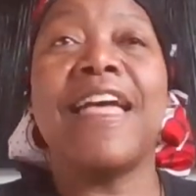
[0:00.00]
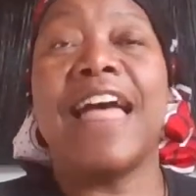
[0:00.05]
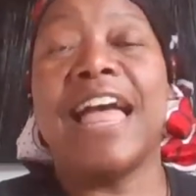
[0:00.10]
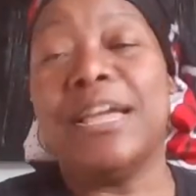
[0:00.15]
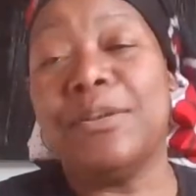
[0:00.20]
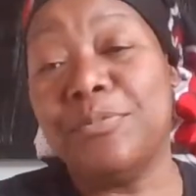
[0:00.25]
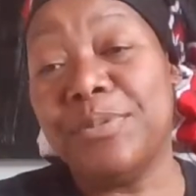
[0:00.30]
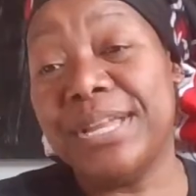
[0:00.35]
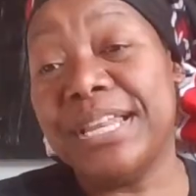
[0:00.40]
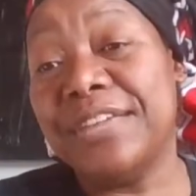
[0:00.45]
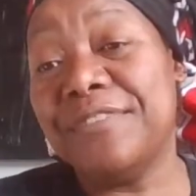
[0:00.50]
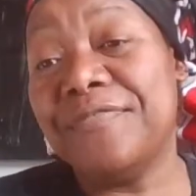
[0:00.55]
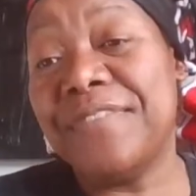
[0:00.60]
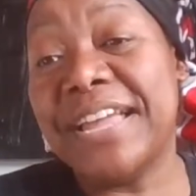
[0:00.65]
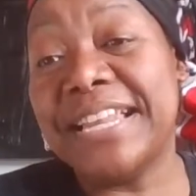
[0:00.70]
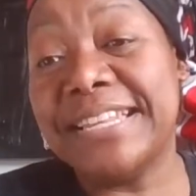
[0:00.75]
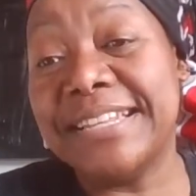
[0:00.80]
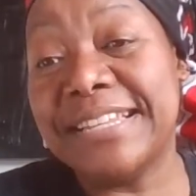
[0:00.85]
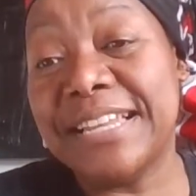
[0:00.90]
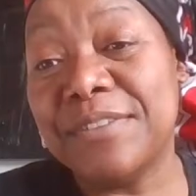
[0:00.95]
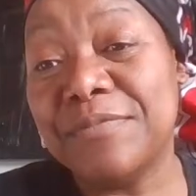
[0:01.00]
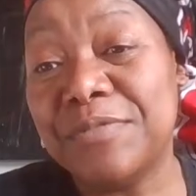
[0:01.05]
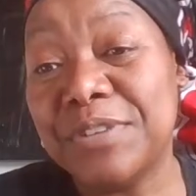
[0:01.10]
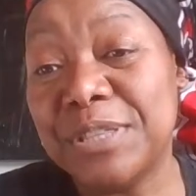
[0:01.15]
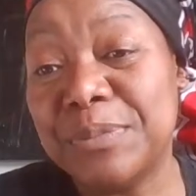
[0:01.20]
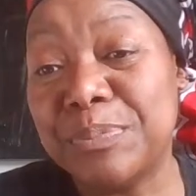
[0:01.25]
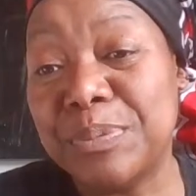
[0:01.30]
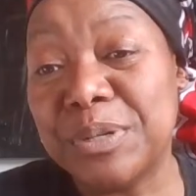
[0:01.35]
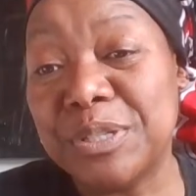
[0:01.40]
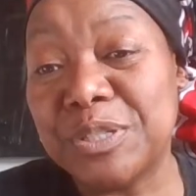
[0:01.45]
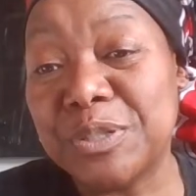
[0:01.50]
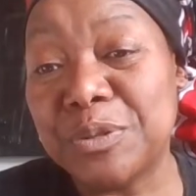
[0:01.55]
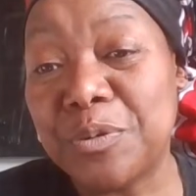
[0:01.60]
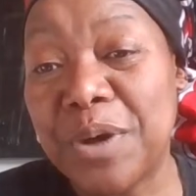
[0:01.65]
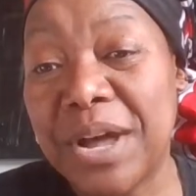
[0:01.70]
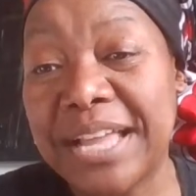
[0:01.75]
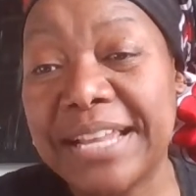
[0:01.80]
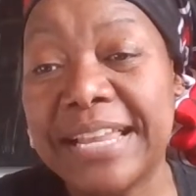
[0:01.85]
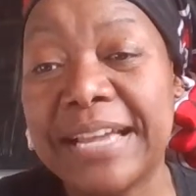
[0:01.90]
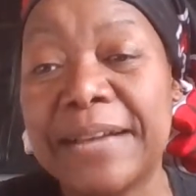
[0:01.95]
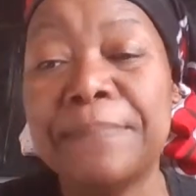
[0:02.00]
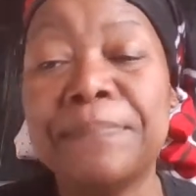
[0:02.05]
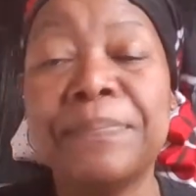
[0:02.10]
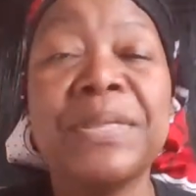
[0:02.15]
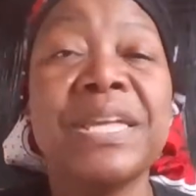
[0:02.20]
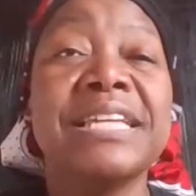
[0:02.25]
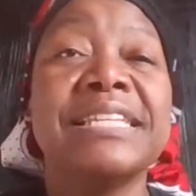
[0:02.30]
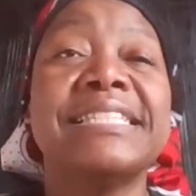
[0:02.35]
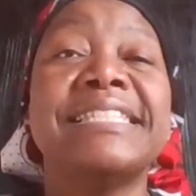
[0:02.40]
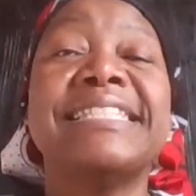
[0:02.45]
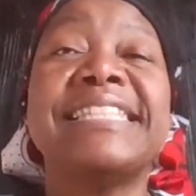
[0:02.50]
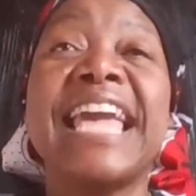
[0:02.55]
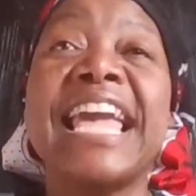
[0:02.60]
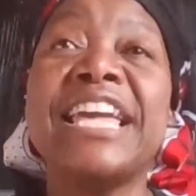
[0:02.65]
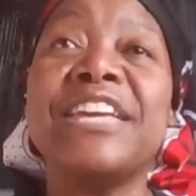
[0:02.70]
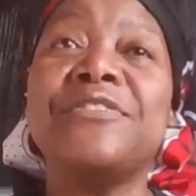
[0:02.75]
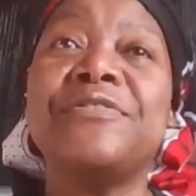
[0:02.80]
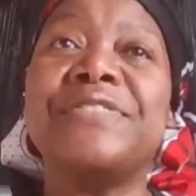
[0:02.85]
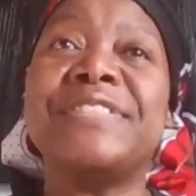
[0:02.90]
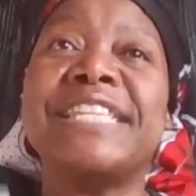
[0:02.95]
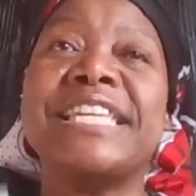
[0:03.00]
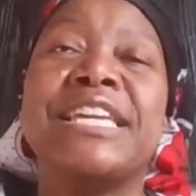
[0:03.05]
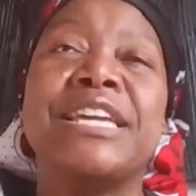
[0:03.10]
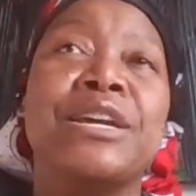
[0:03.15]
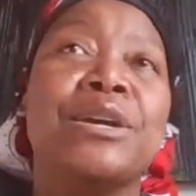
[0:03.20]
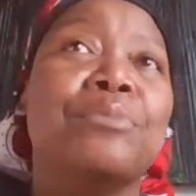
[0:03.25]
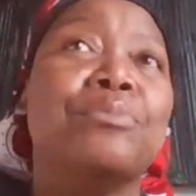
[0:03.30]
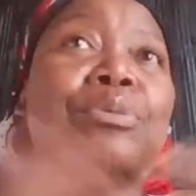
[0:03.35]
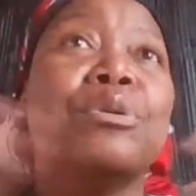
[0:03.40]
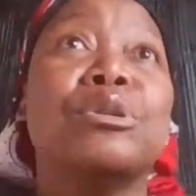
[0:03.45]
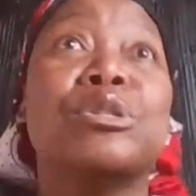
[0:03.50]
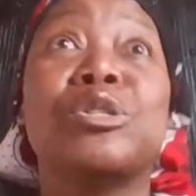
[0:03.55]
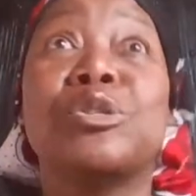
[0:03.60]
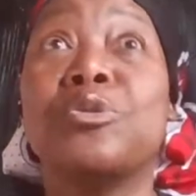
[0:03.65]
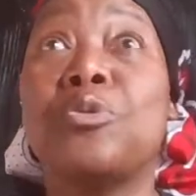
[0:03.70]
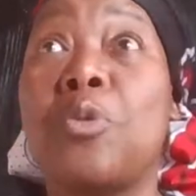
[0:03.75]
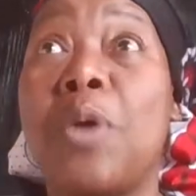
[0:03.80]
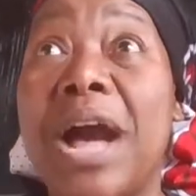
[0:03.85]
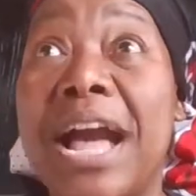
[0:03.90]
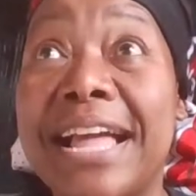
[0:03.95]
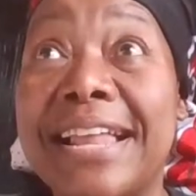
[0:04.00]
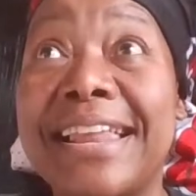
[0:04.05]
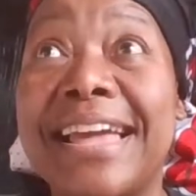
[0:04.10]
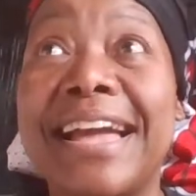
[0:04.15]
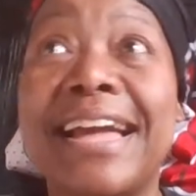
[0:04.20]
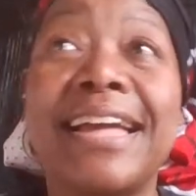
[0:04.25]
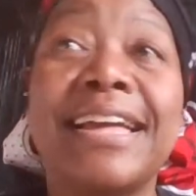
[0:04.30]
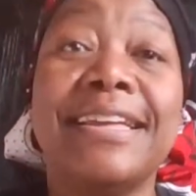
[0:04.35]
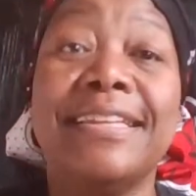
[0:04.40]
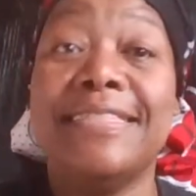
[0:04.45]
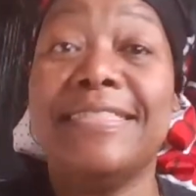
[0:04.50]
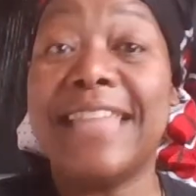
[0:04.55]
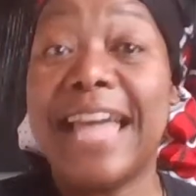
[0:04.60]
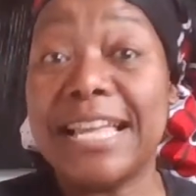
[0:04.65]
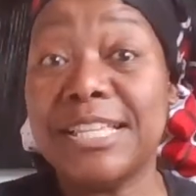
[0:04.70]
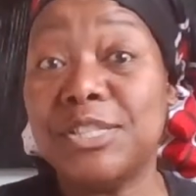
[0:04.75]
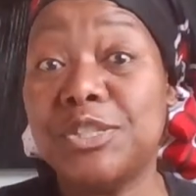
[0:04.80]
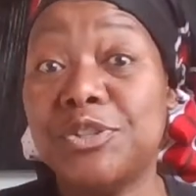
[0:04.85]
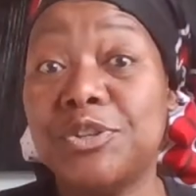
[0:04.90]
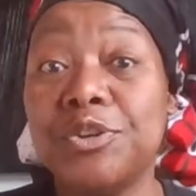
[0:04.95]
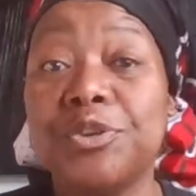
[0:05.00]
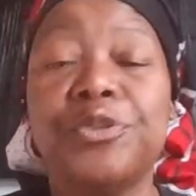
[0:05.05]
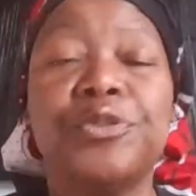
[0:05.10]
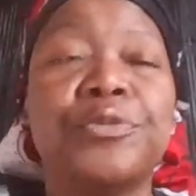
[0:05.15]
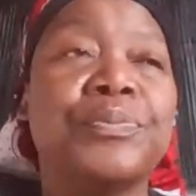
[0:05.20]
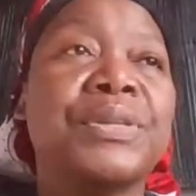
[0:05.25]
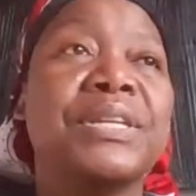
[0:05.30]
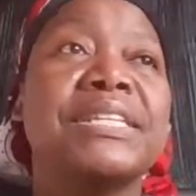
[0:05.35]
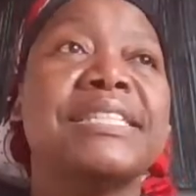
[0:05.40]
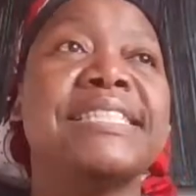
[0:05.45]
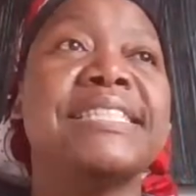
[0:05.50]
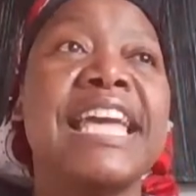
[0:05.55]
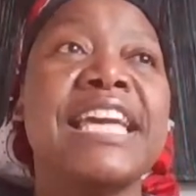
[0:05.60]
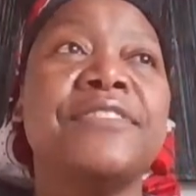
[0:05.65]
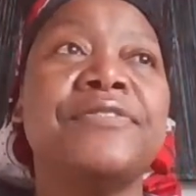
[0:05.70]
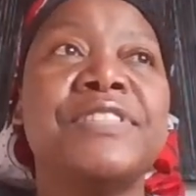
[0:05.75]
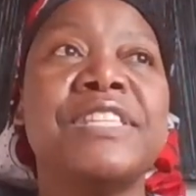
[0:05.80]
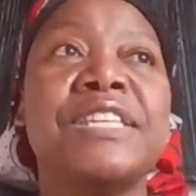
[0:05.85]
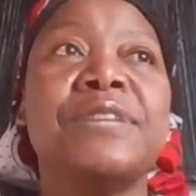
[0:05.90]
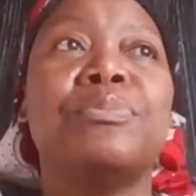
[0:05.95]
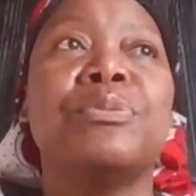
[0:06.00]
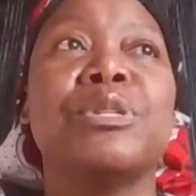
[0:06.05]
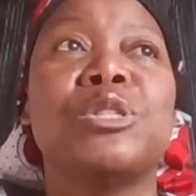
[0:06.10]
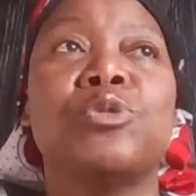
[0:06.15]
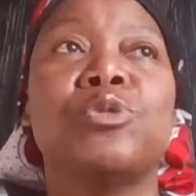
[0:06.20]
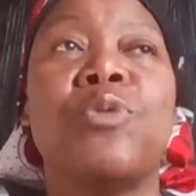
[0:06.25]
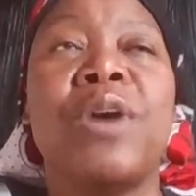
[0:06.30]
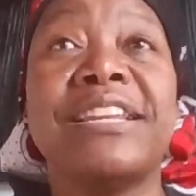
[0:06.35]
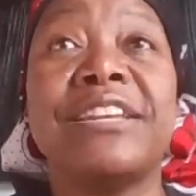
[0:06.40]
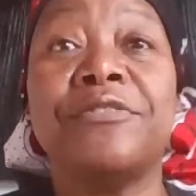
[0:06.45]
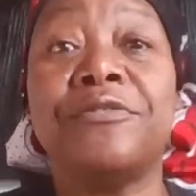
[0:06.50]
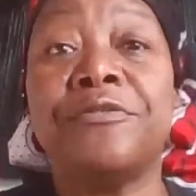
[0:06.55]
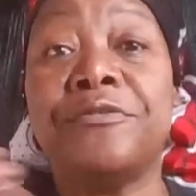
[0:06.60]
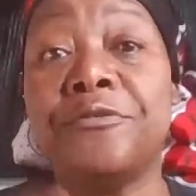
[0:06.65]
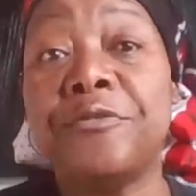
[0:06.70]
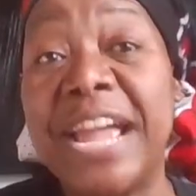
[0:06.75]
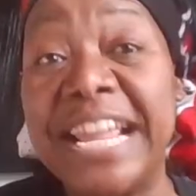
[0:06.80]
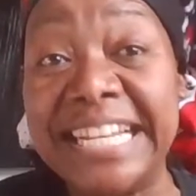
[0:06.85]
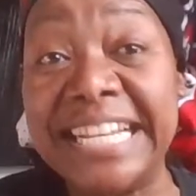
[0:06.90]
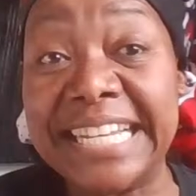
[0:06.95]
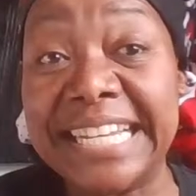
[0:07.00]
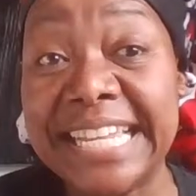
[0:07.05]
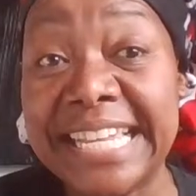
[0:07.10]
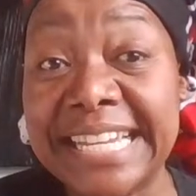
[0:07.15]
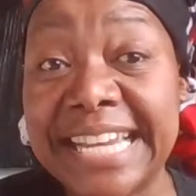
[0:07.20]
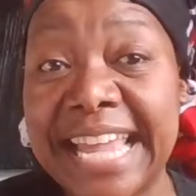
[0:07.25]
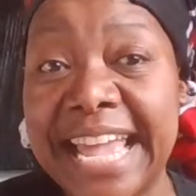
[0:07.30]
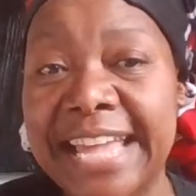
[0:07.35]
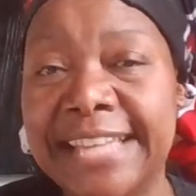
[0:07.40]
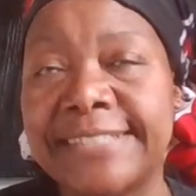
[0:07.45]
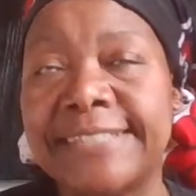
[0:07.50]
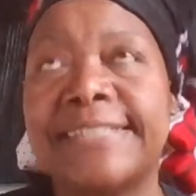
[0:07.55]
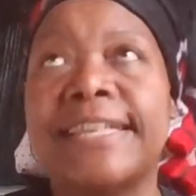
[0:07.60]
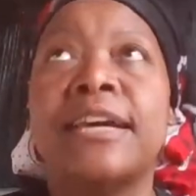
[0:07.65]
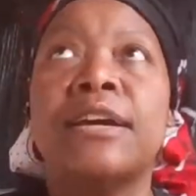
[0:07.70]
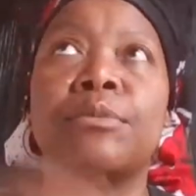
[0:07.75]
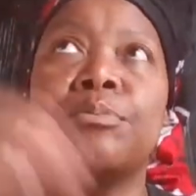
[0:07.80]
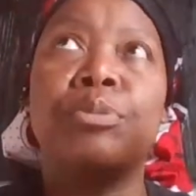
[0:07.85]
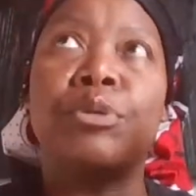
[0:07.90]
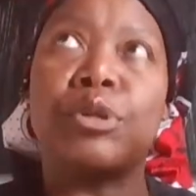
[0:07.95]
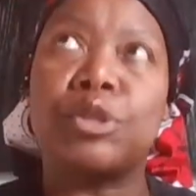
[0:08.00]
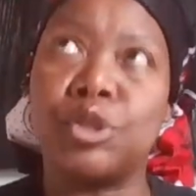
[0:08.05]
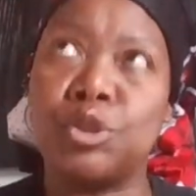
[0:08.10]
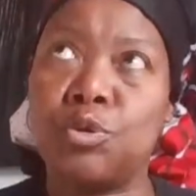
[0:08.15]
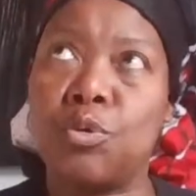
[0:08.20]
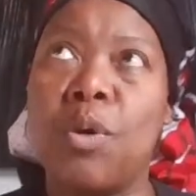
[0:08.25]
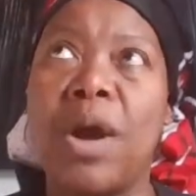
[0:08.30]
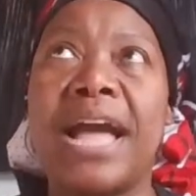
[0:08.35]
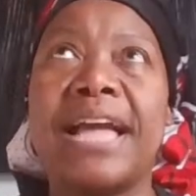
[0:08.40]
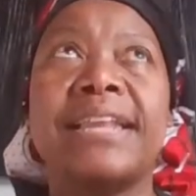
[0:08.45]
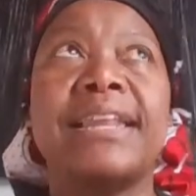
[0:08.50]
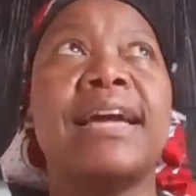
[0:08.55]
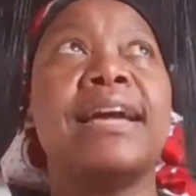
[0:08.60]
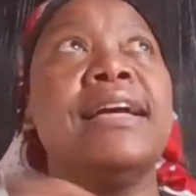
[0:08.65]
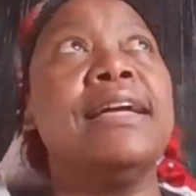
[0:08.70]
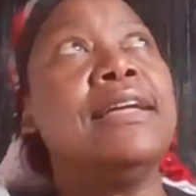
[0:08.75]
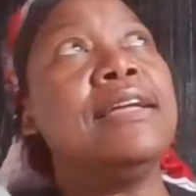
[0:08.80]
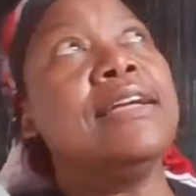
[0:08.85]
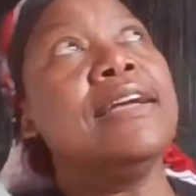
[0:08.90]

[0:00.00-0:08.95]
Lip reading: I really fell in love with Botswana. Safety, Botswana. That's true. Safety, Botswana. Friendliness, Botswana.